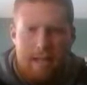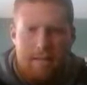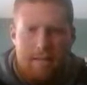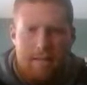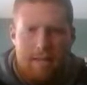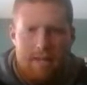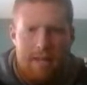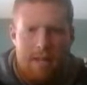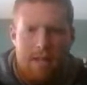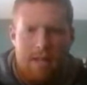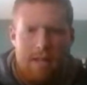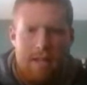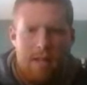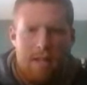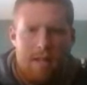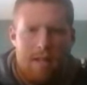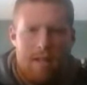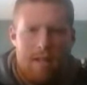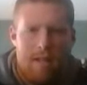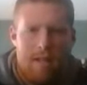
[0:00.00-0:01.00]
I mean,
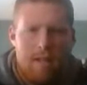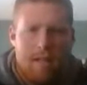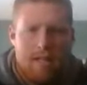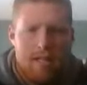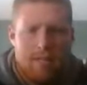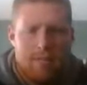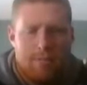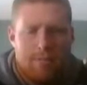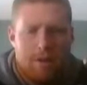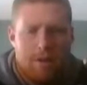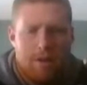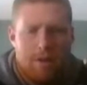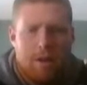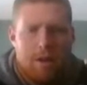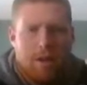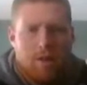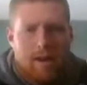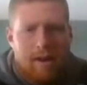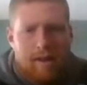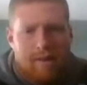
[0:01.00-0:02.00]
it's a pretty good
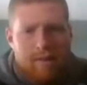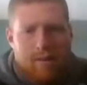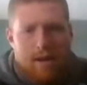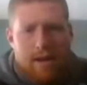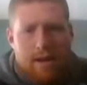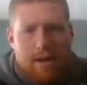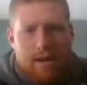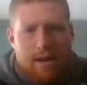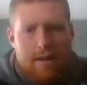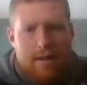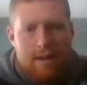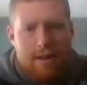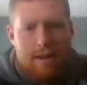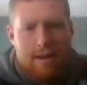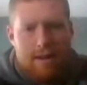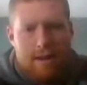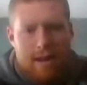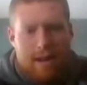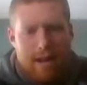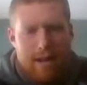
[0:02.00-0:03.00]
all-around rod.
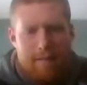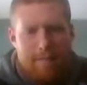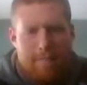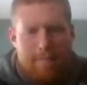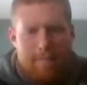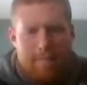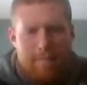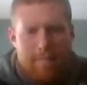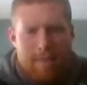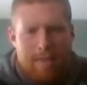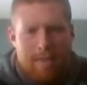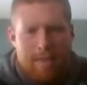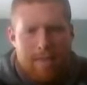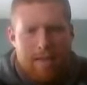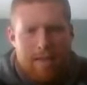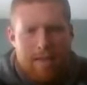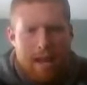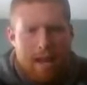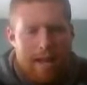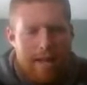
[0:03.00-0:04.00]
I
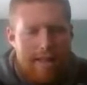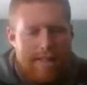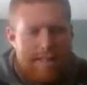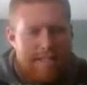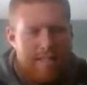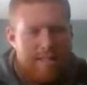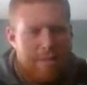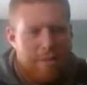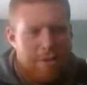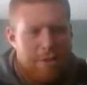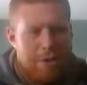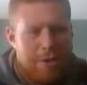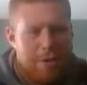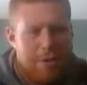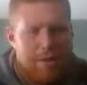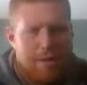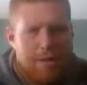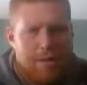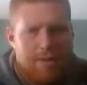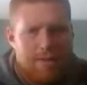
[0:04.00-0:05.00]
think the
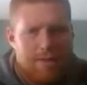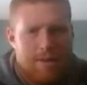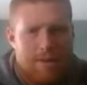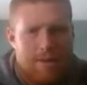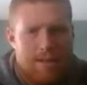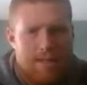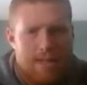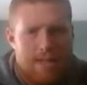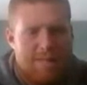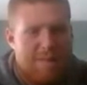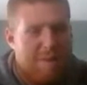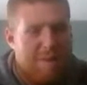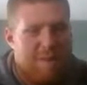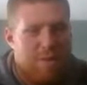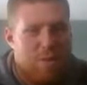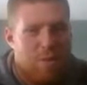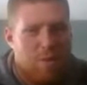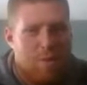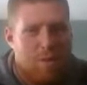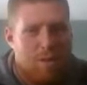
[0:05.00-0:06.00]
7.2 in this rod is actually made
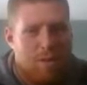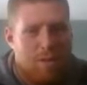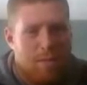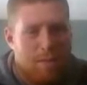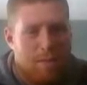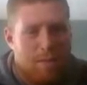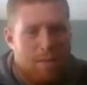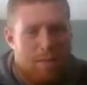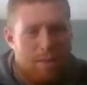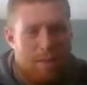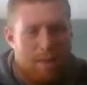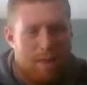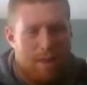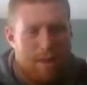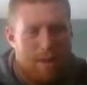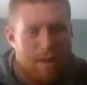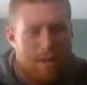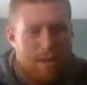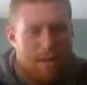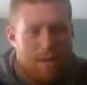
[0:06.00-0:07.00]
for worm and jig, but he preferred
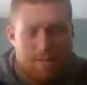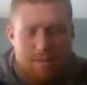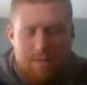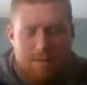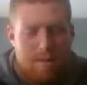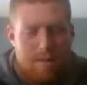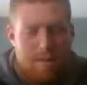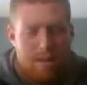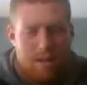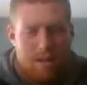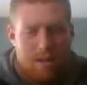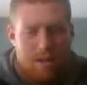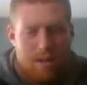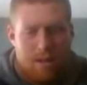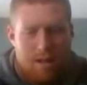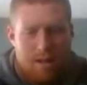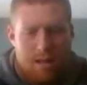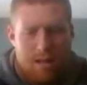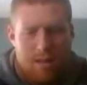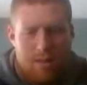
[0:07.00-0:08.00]
this, so
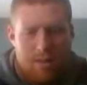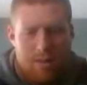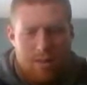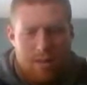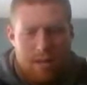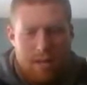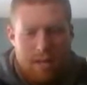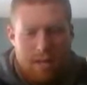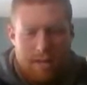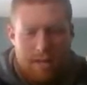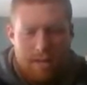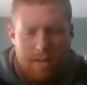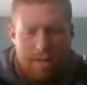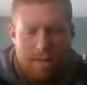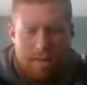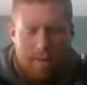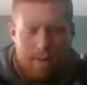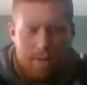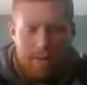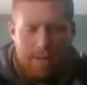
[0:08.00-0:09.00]
that's what we ended up getting him
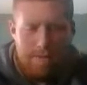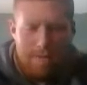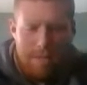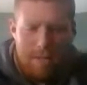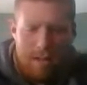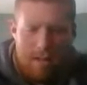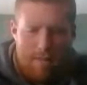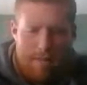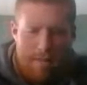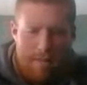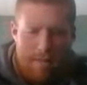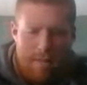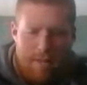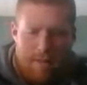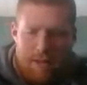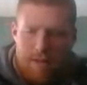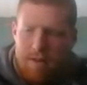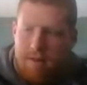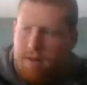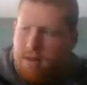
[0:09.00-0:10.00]
for Christmas a couple years
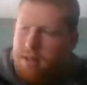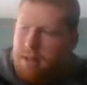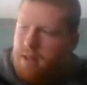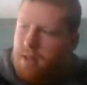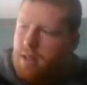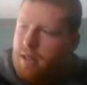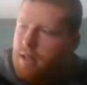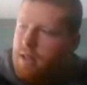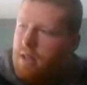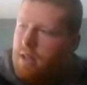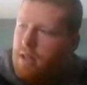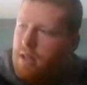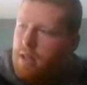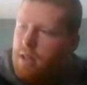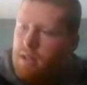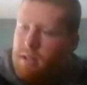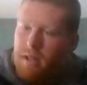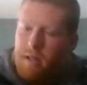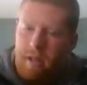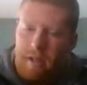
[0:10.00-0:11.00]
ago.
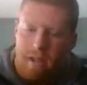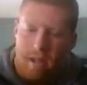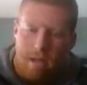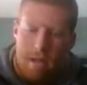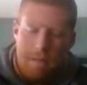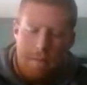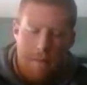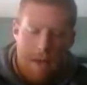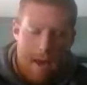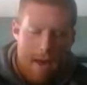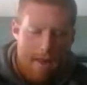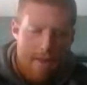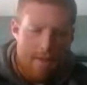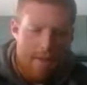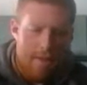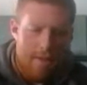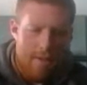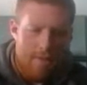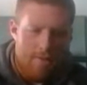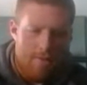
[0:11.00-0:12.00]
But yeah,
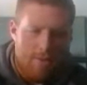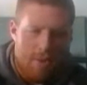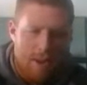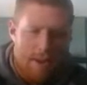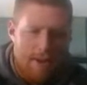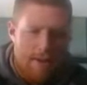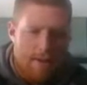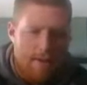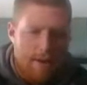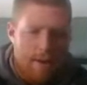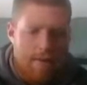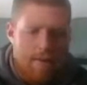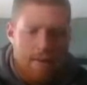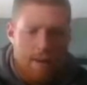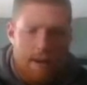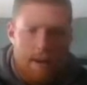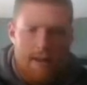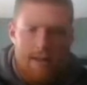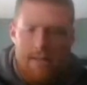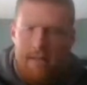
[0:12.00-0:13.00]
these are great
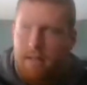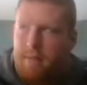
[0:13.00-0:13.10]
rods.